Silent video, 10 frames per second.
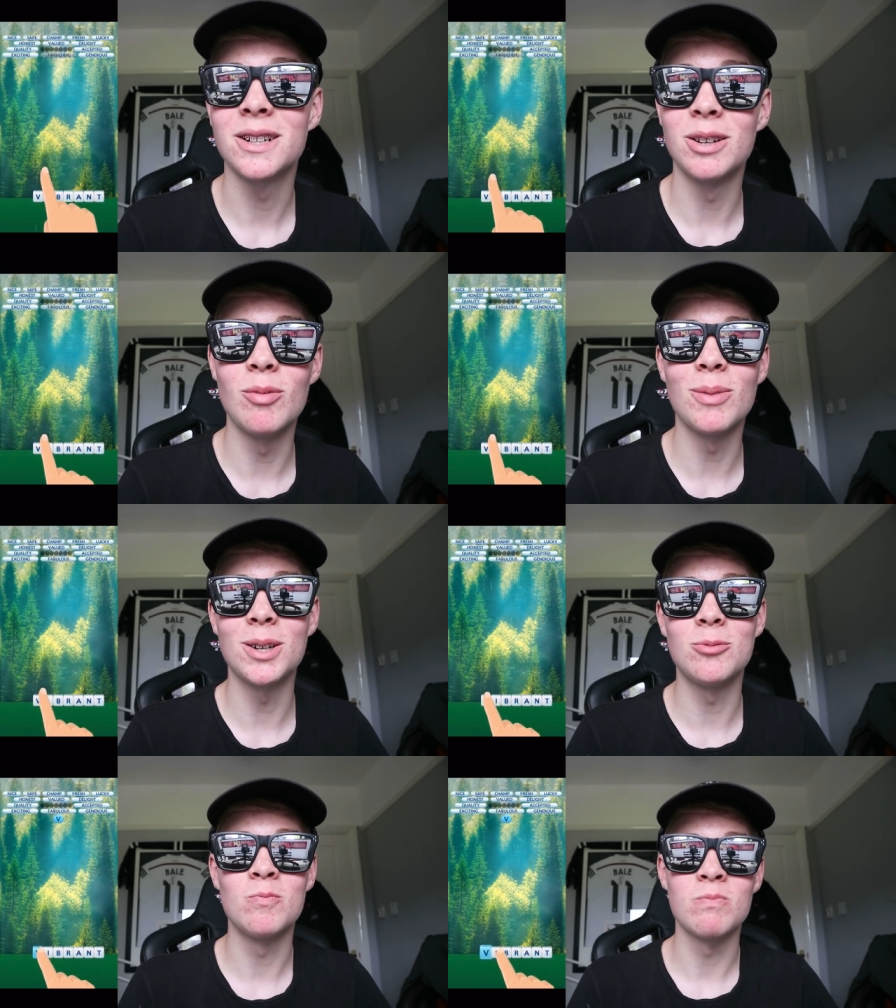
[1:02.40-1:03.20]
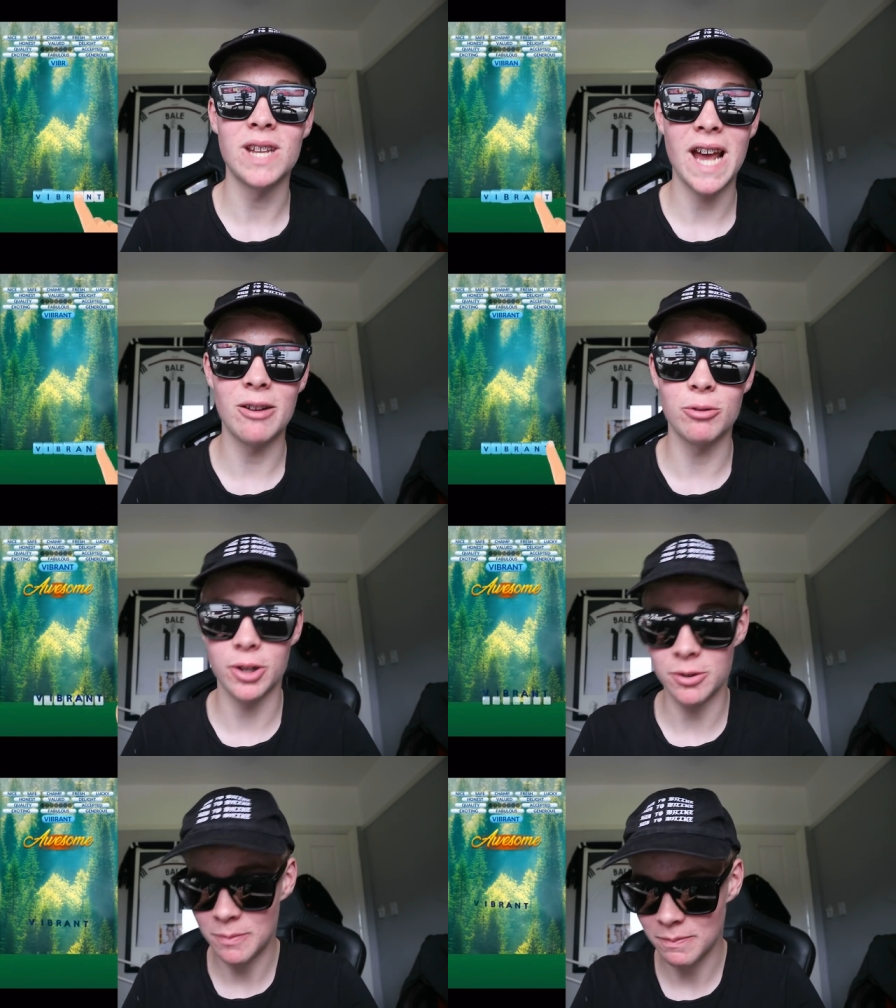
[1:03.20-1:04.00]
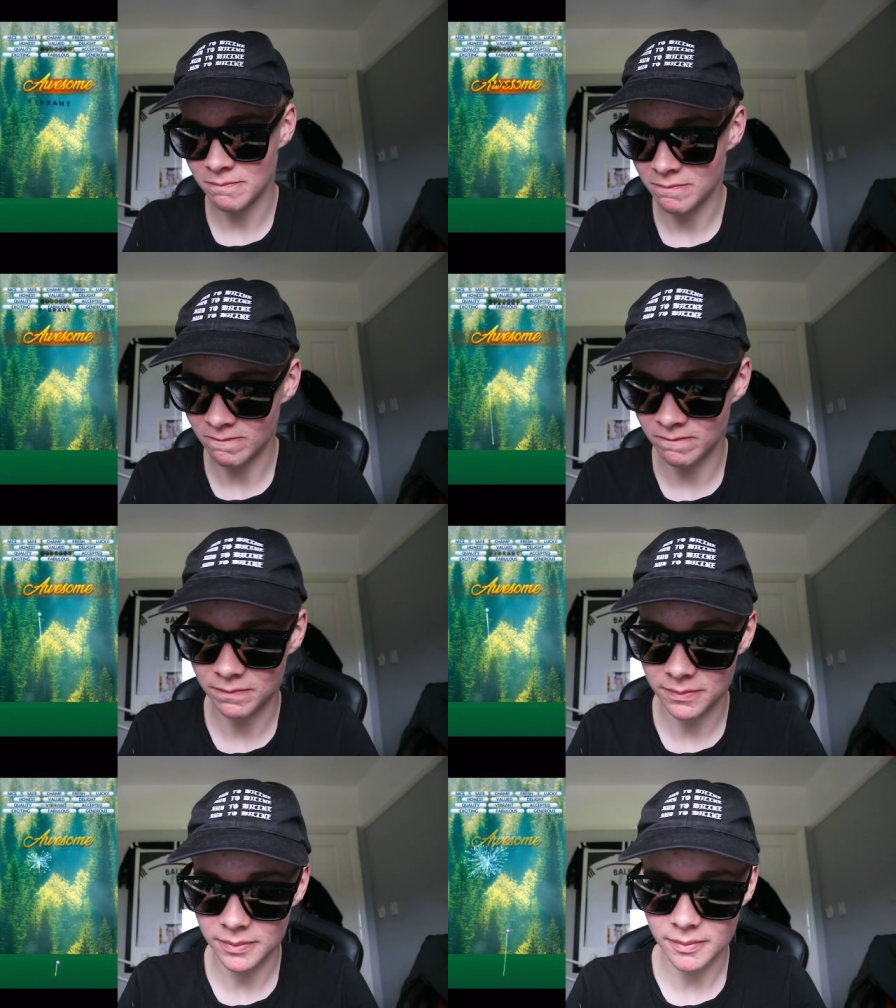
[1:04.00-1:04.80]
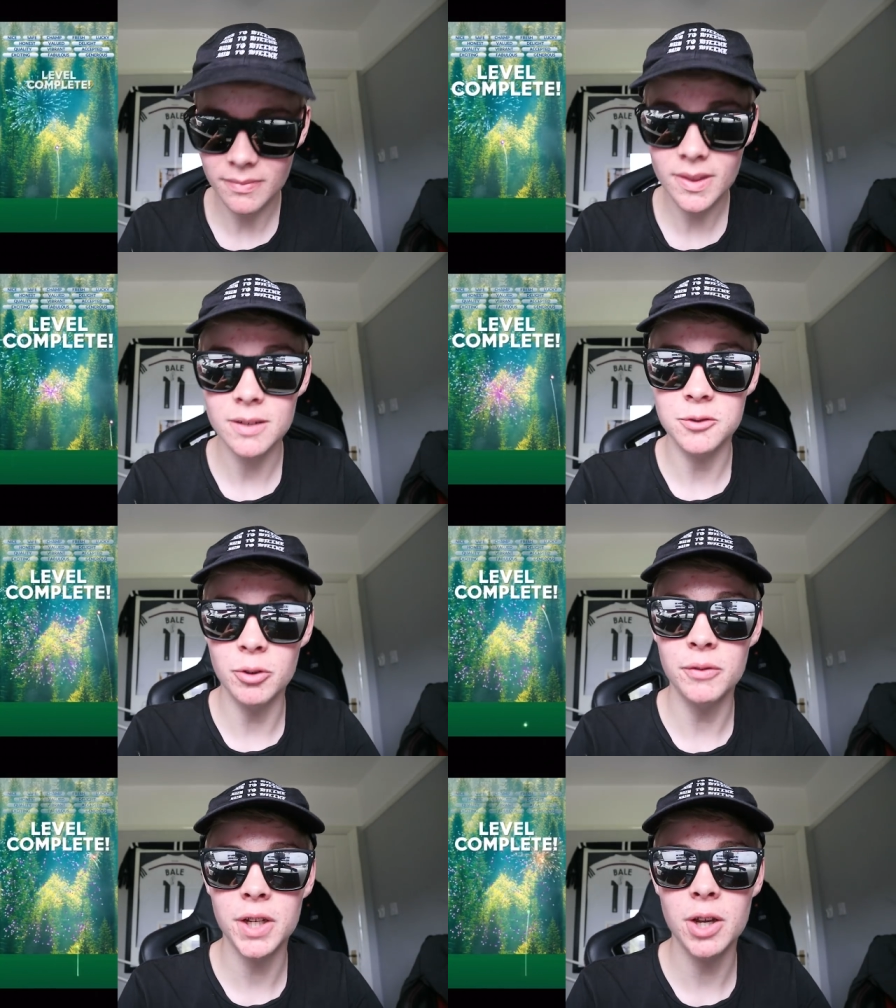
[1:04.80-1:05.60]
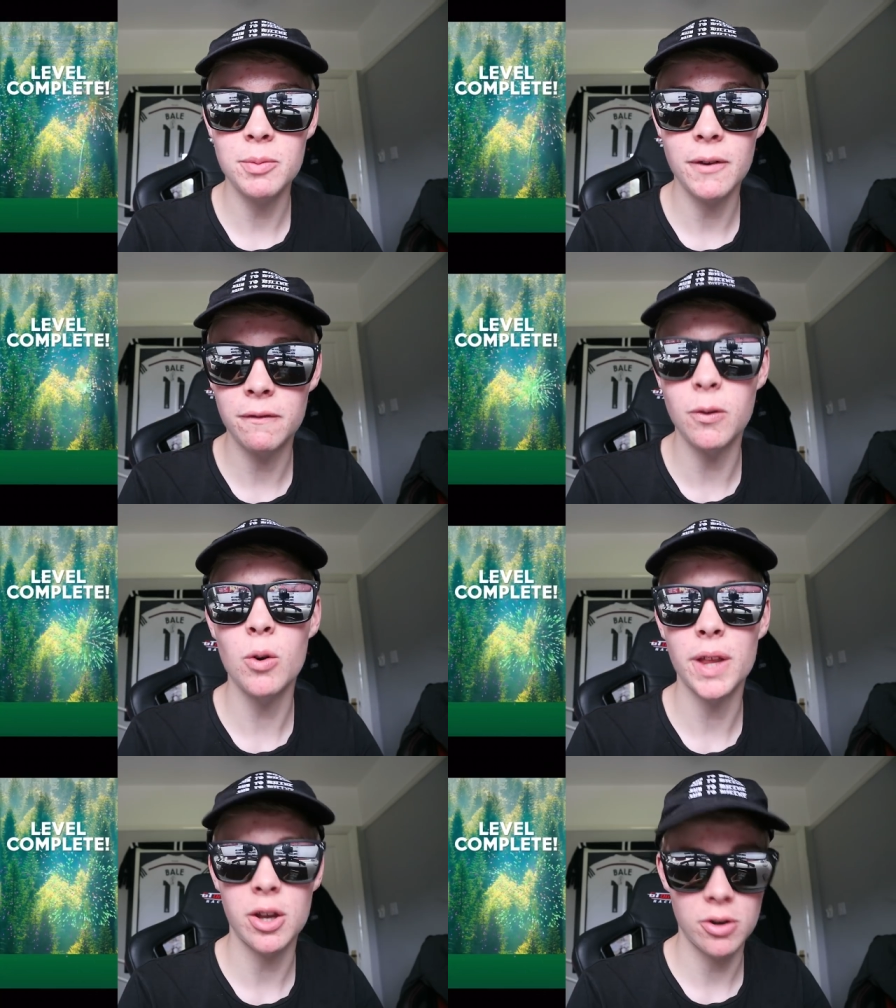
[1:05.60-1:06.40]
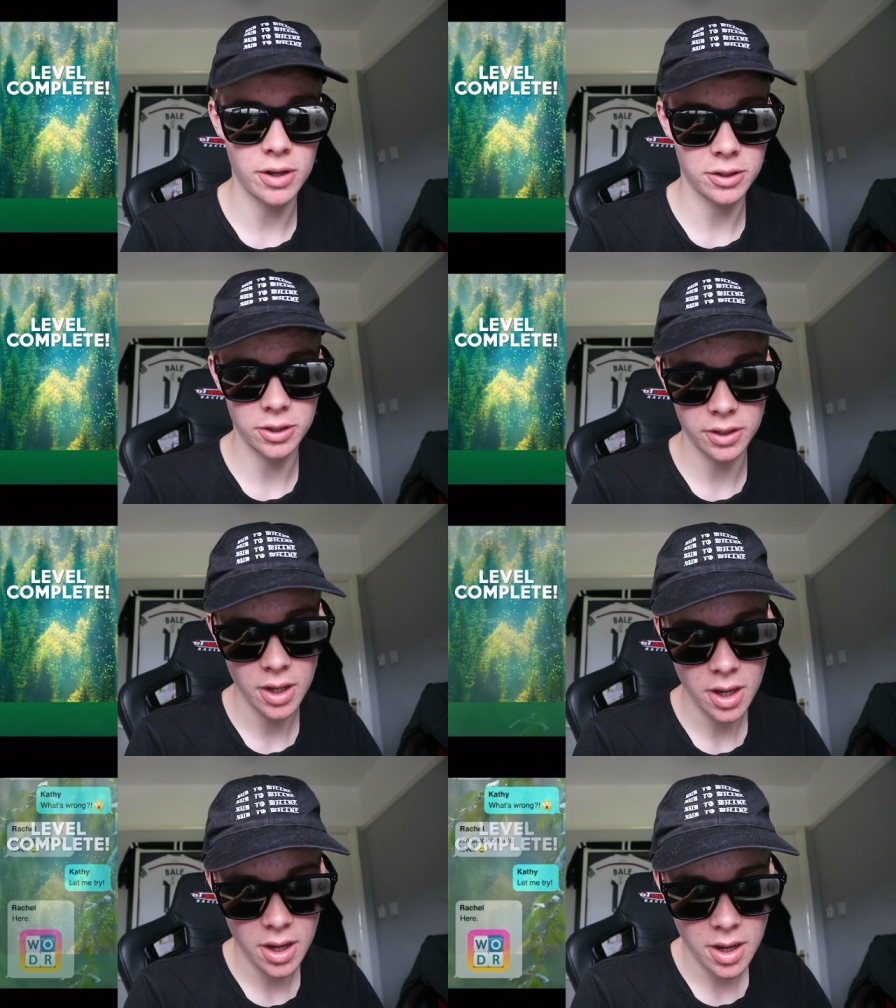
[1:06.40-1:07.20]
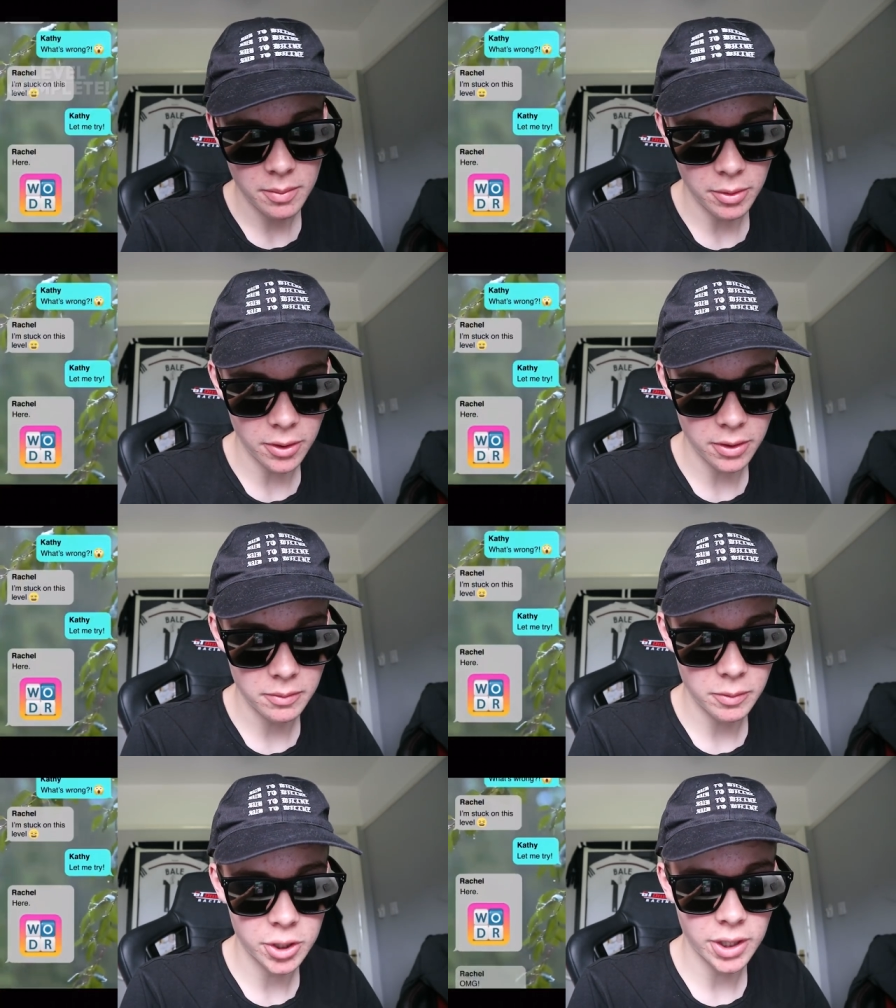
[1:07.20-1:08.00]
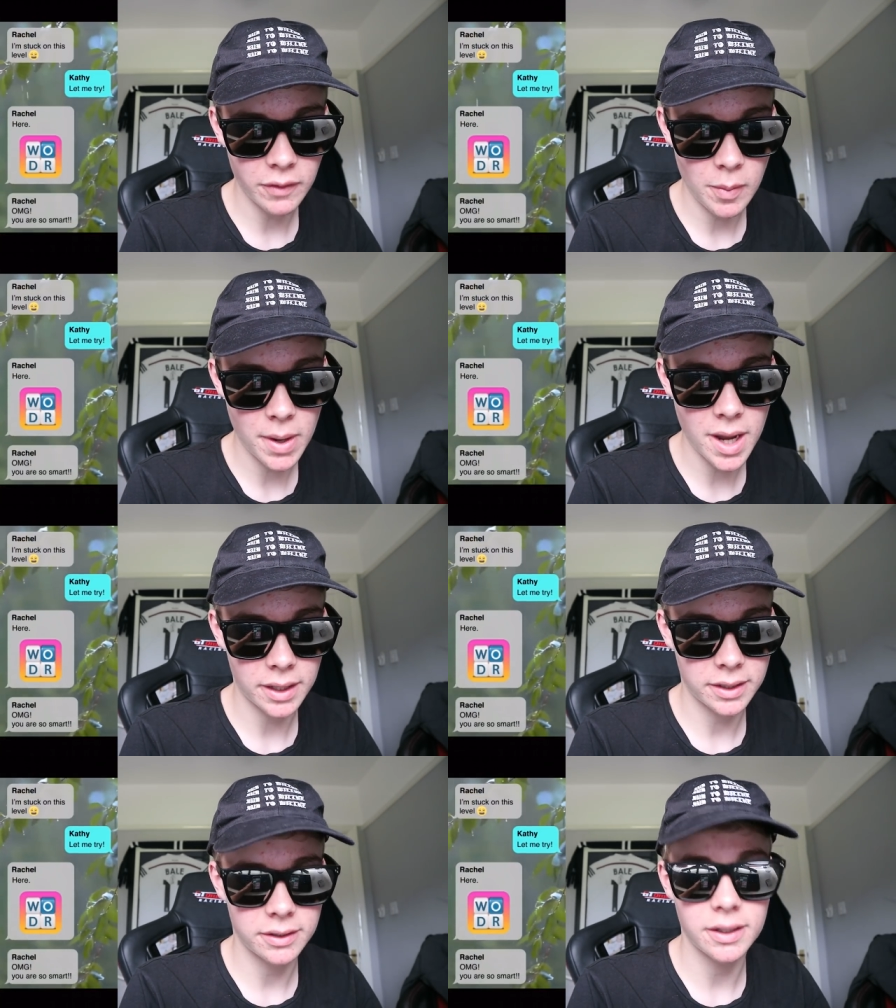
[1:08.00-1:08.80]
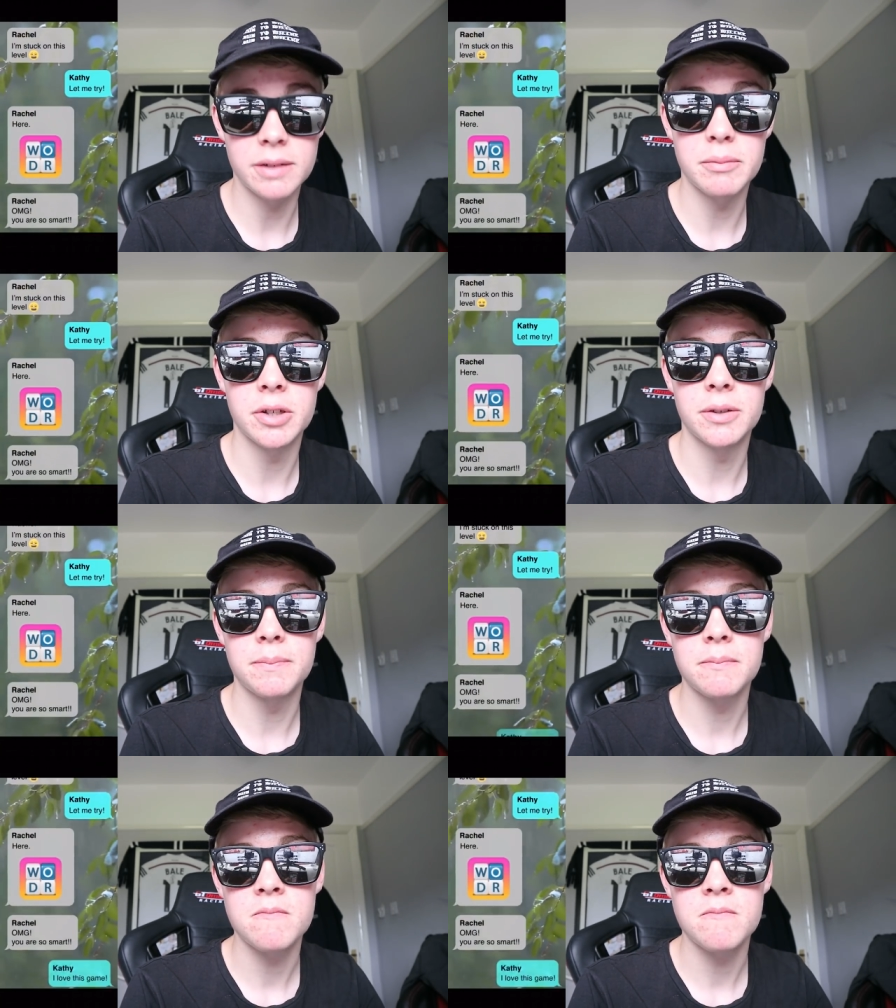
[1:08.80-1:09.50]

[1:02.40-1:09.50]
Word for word: Got about an hour ago. Doing a video before they hurt, actually. But we should have a pack in a minute.